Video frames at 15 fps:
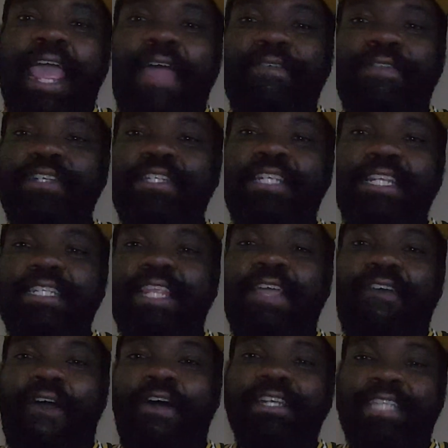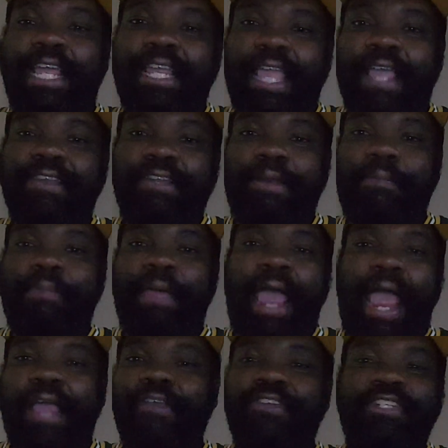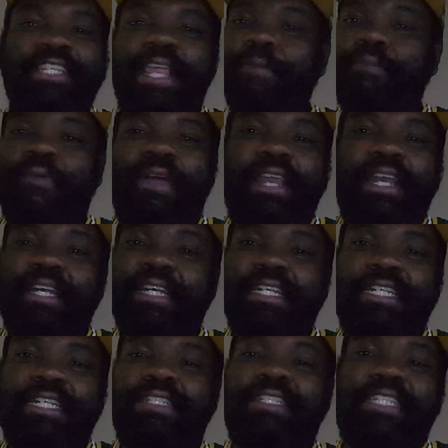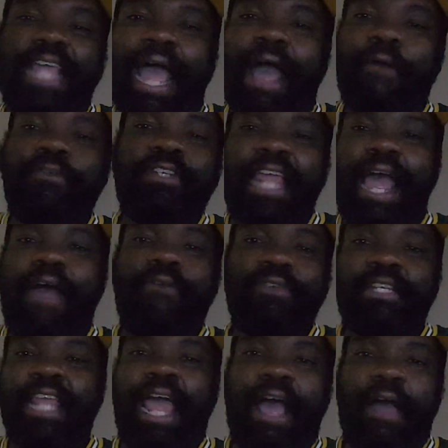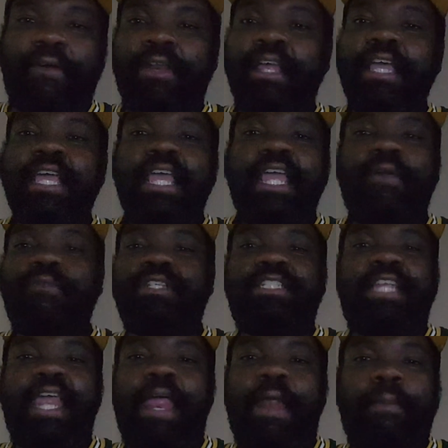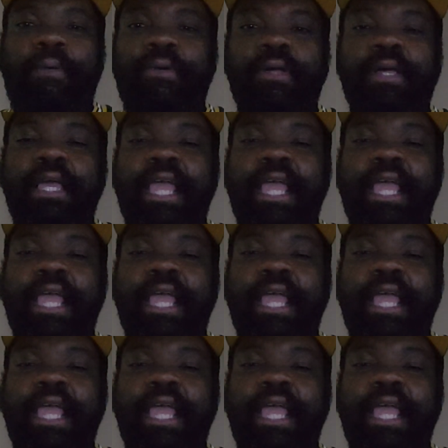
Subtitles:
Ever since they lost that game to the Packers, they went down, down, down. It was terrible.